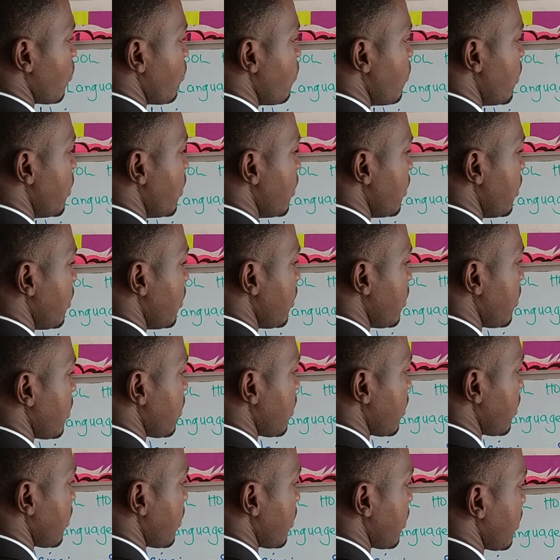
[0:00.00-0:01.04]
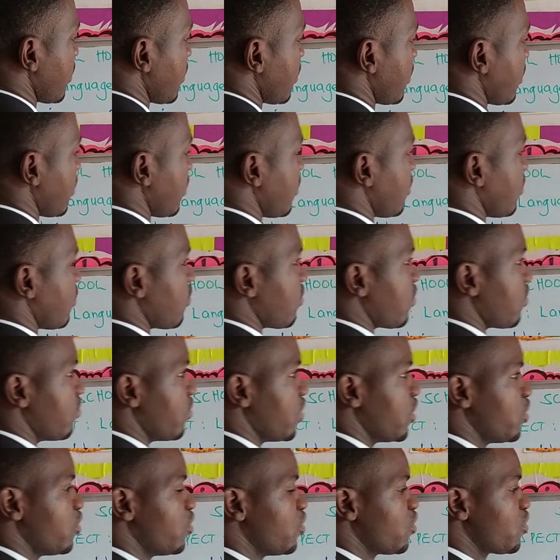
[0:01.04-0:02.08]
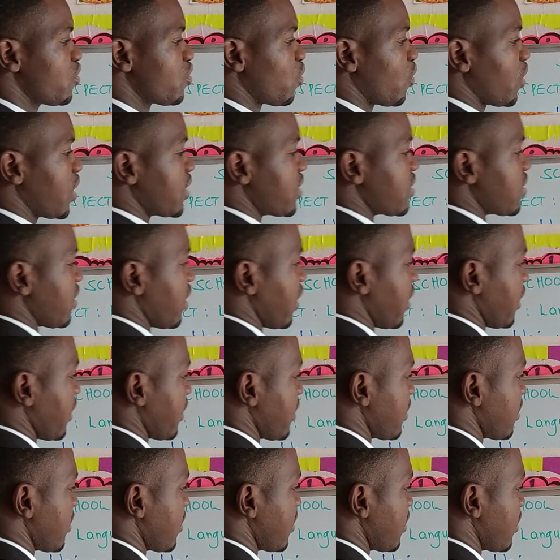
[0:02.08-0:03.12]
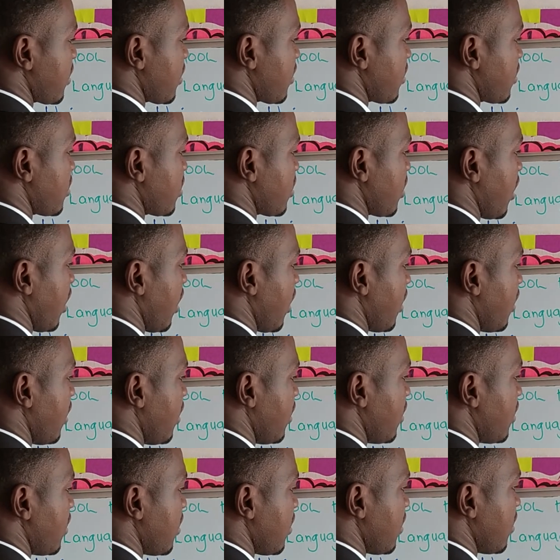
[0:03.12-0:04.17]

be, we may use words like shall,